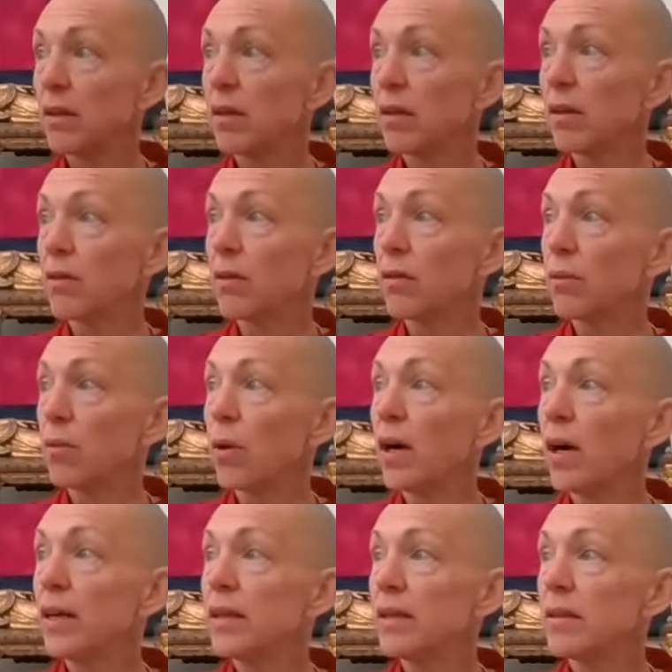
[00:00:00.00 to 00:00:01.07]
as a
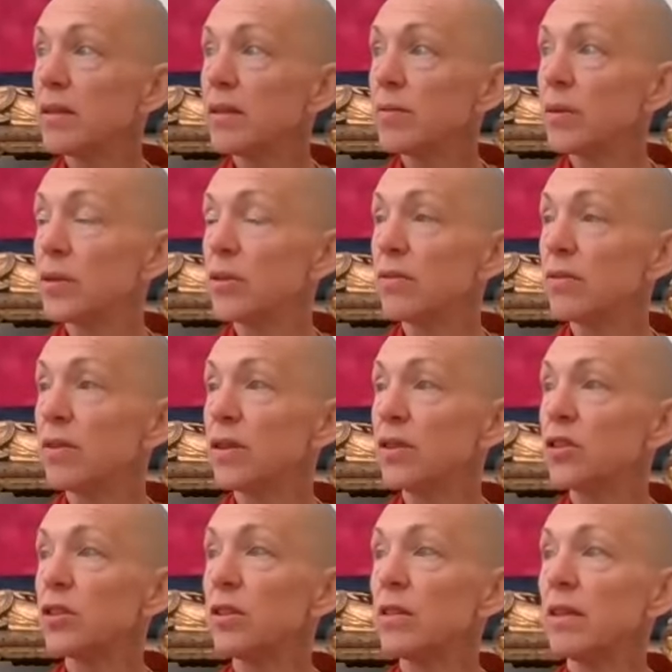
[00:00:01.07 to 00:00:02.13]
wide
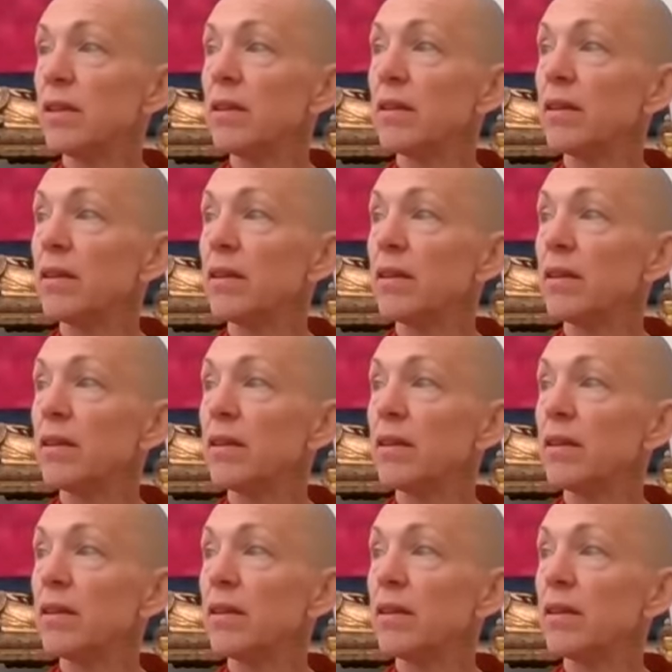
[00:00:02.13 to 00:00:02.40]
motivation,